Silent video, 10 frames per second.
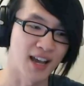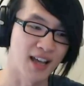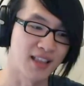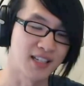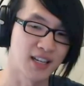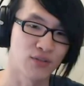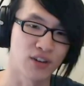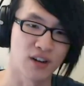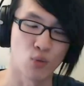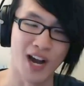and there's
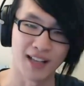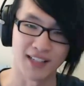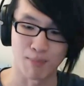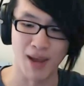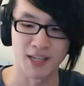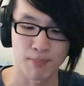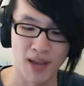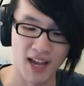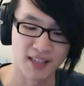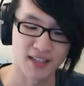different wireless
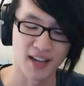basebands,